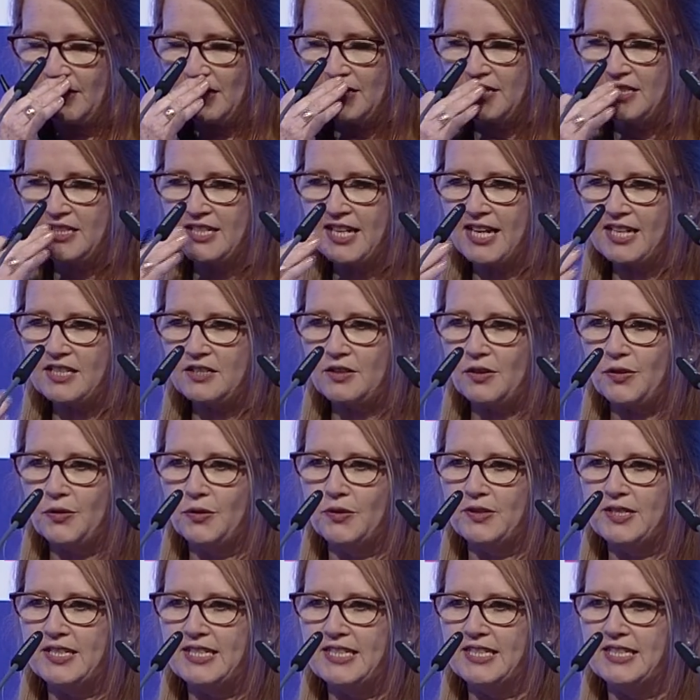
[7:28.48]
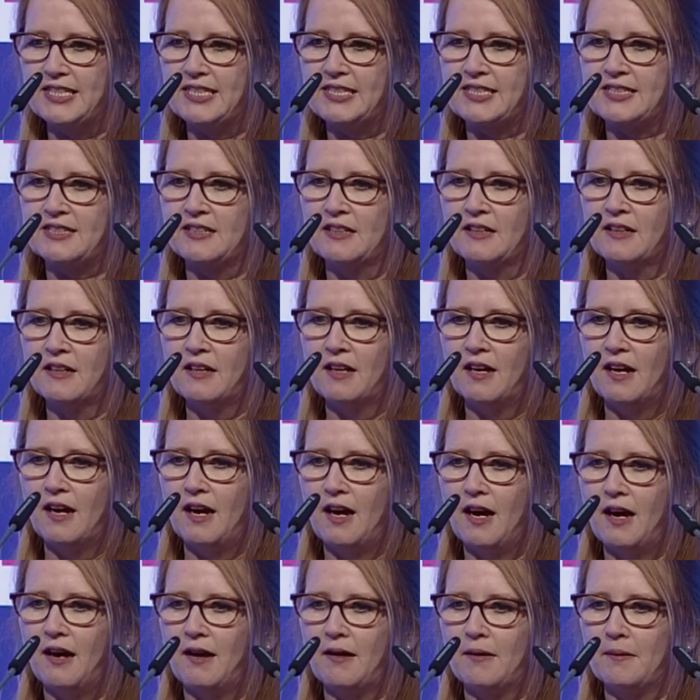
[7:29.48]
the tax authorities,
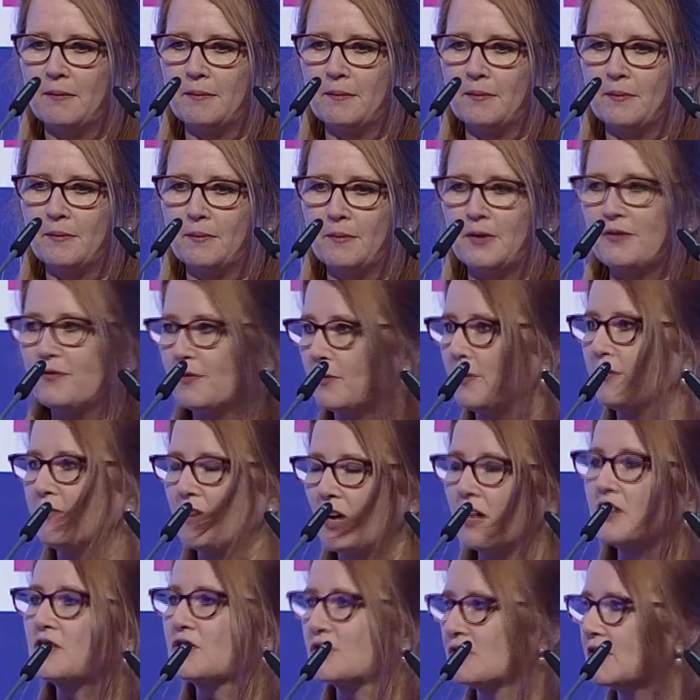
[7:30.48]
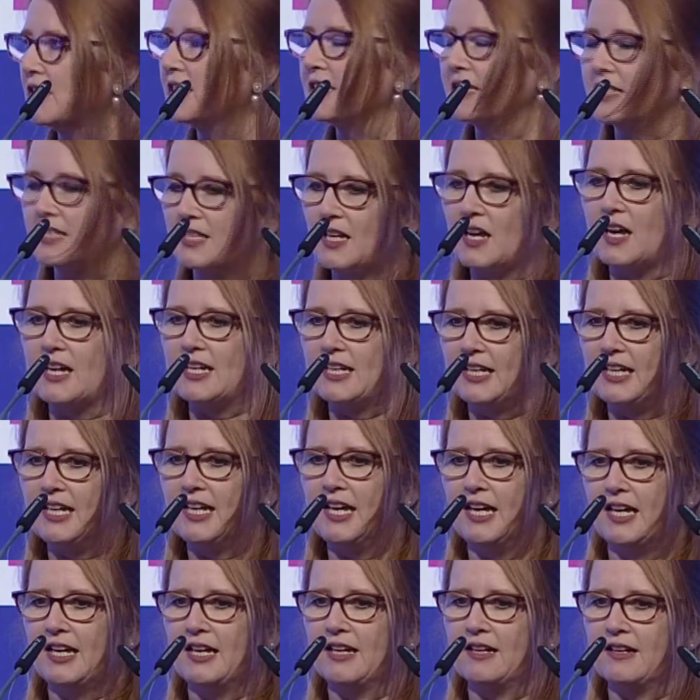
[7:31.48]
we've touched on it slightly
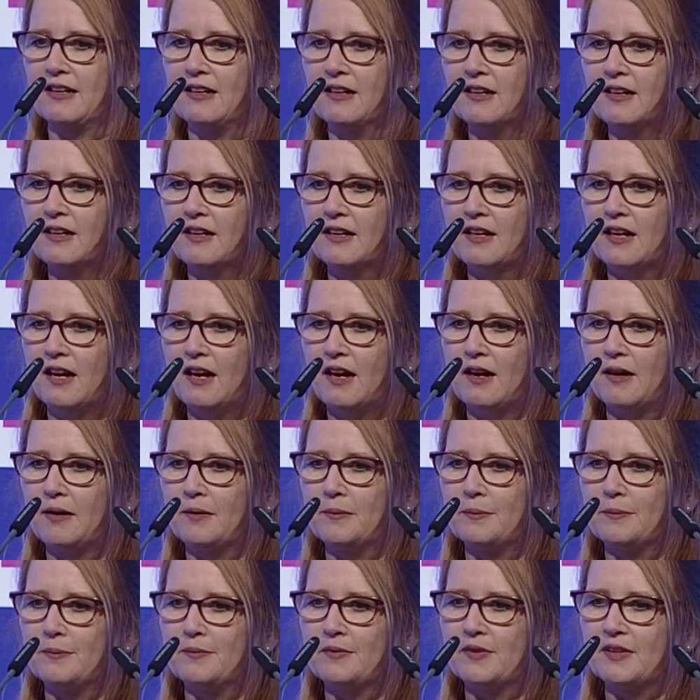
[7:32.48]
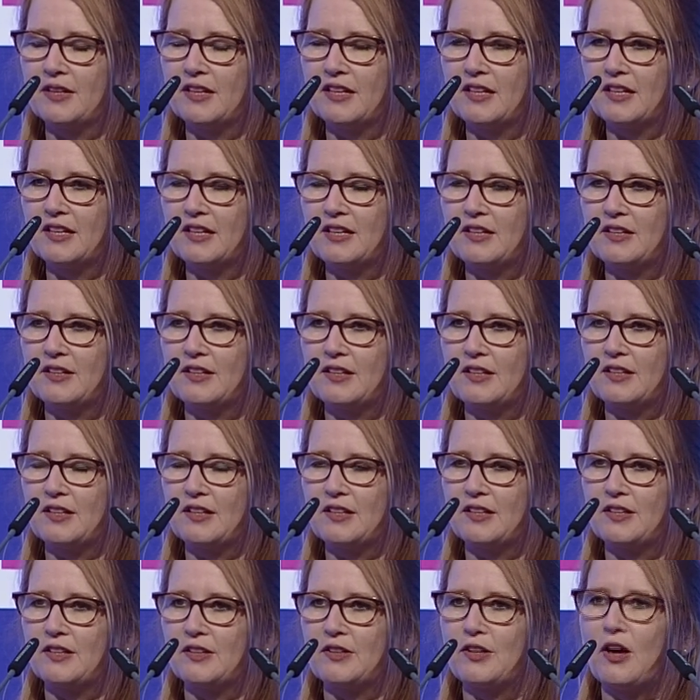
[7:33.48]
here. The
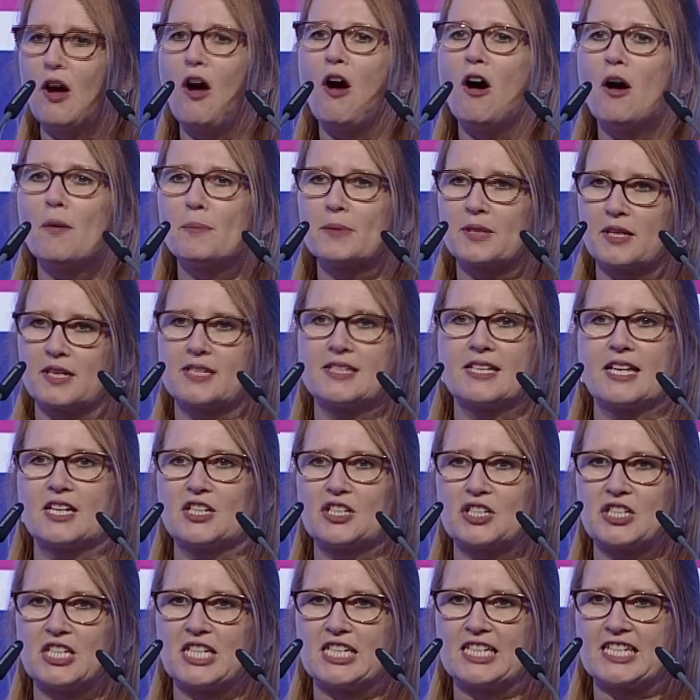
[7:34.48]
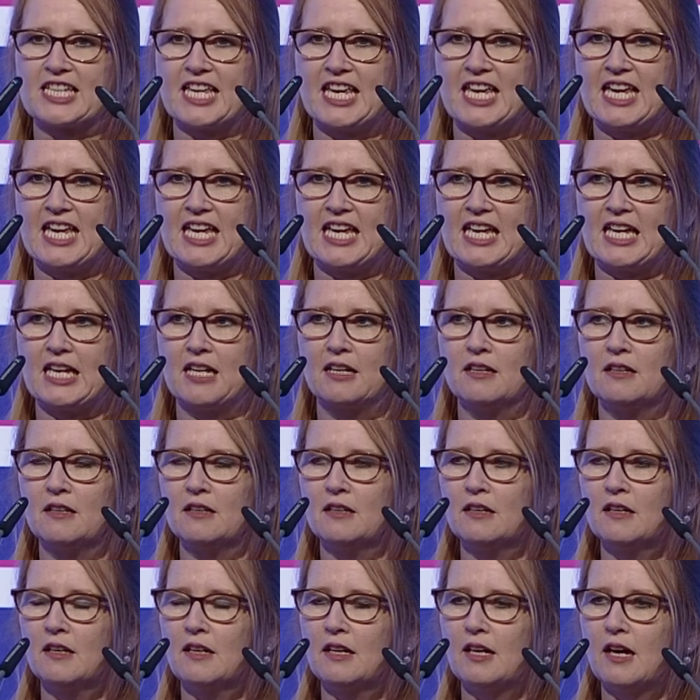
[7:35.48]
harmonisation is key.
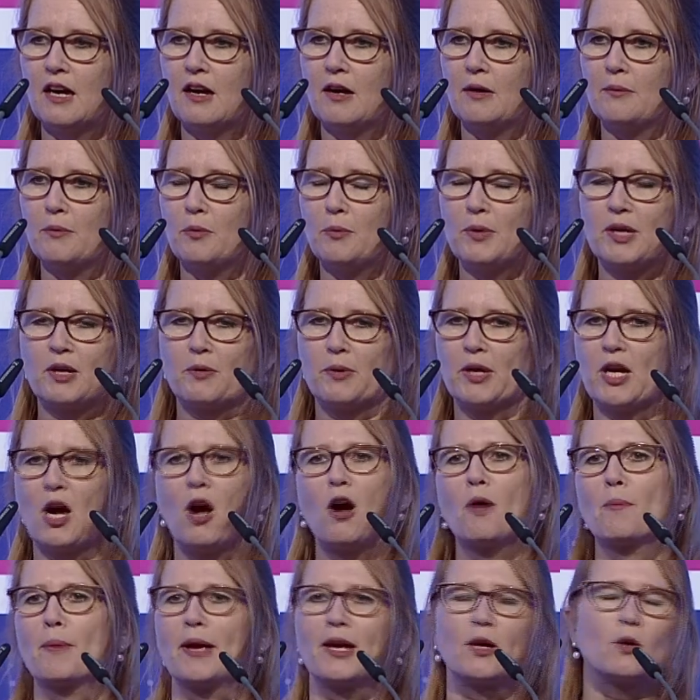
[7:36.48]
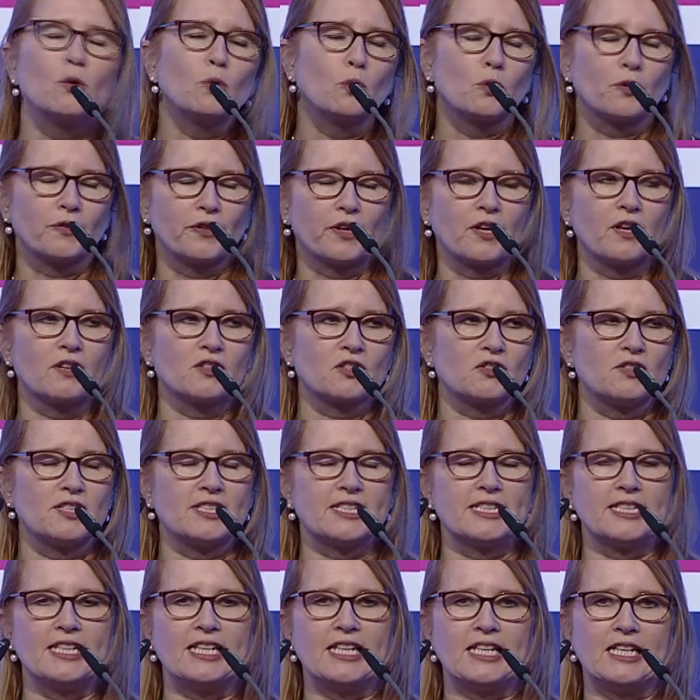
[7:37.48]
We can't make all of the countries
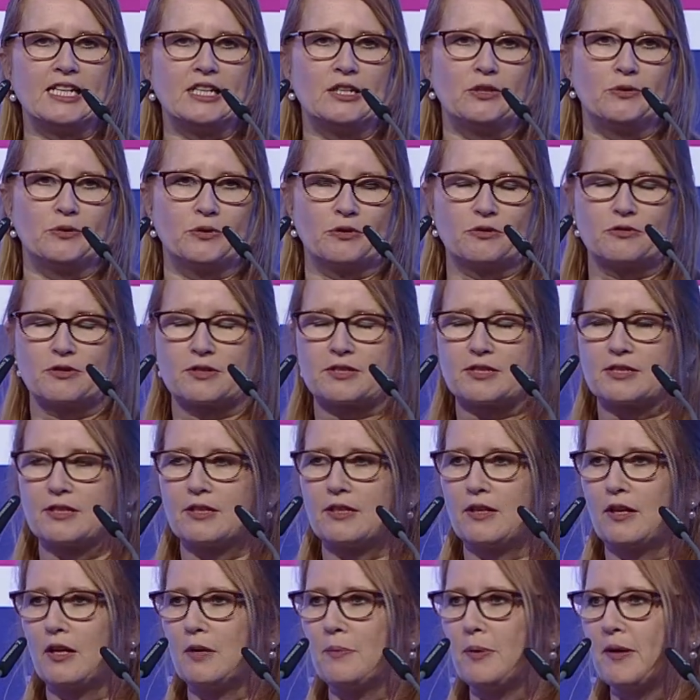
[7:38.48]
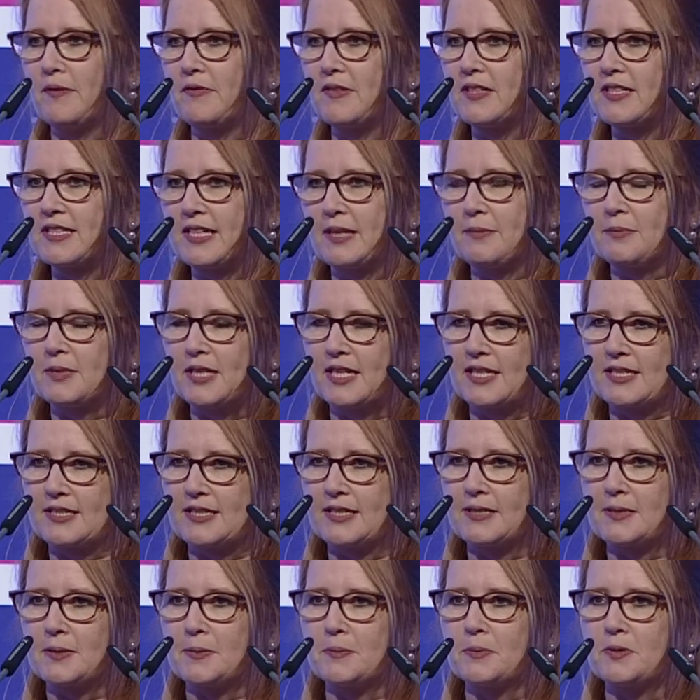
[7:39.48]
in the EU and across the globe have the same tax
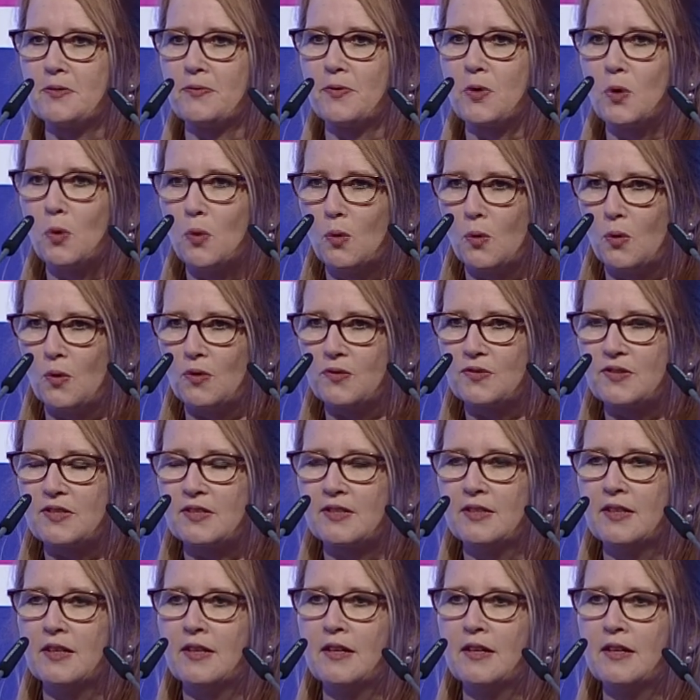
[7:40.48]
systems, of course.